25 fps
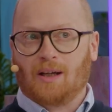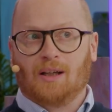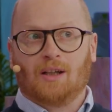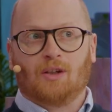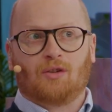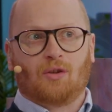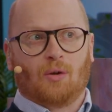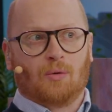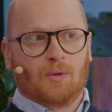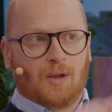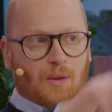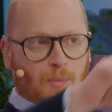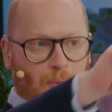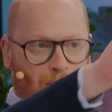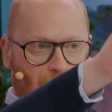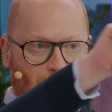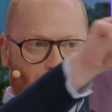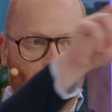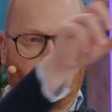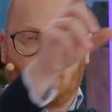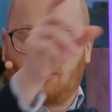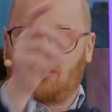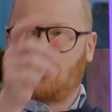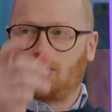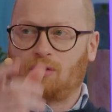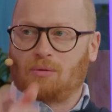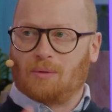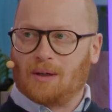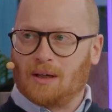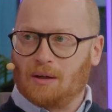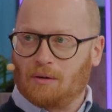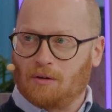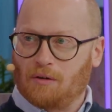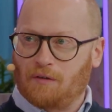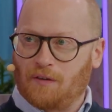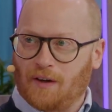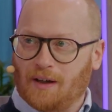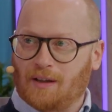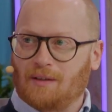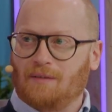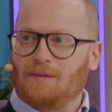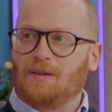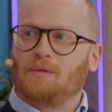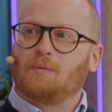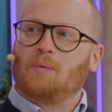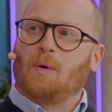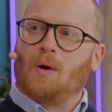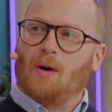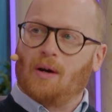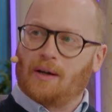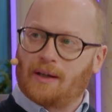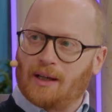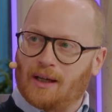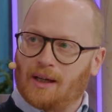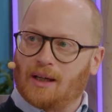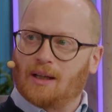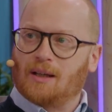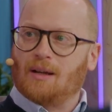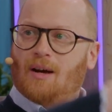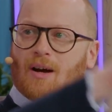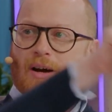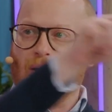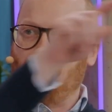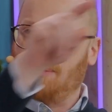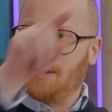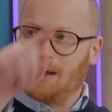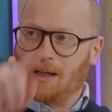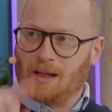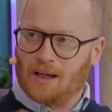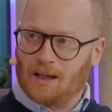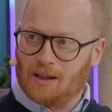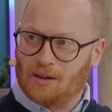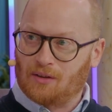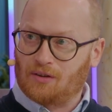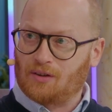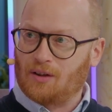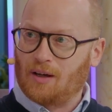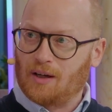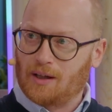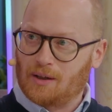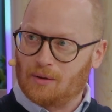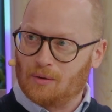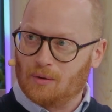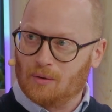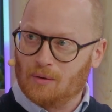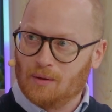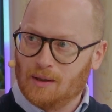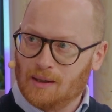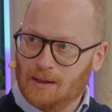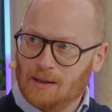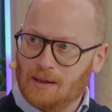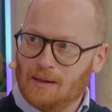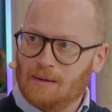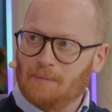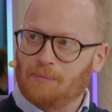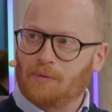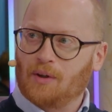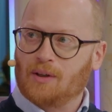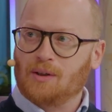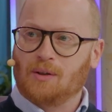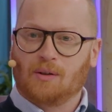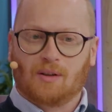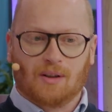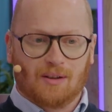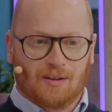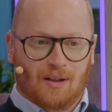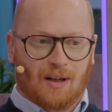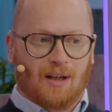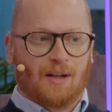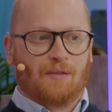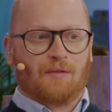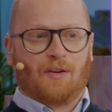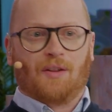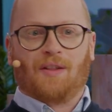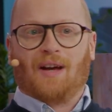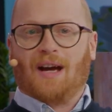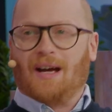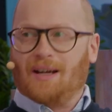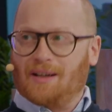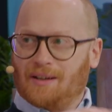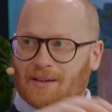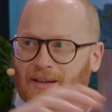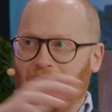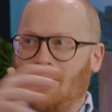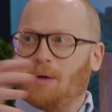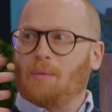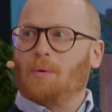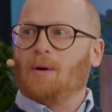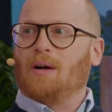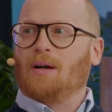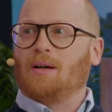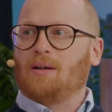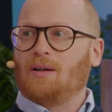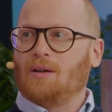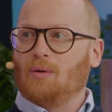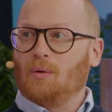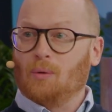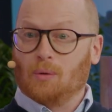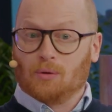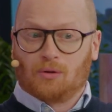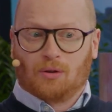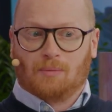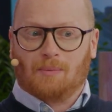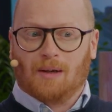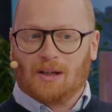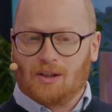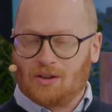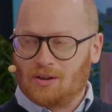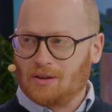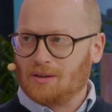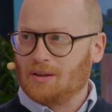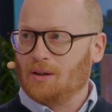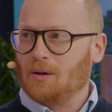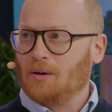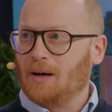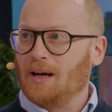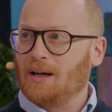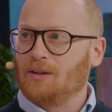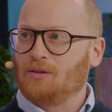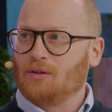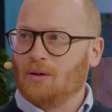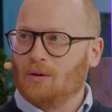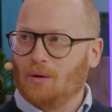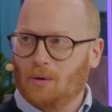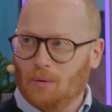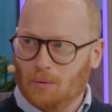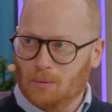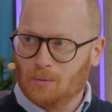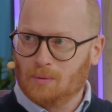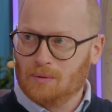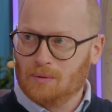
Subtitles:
And it's only when those three are effectively working in harmony in a cycle that you can deliver that network automation, as a whole.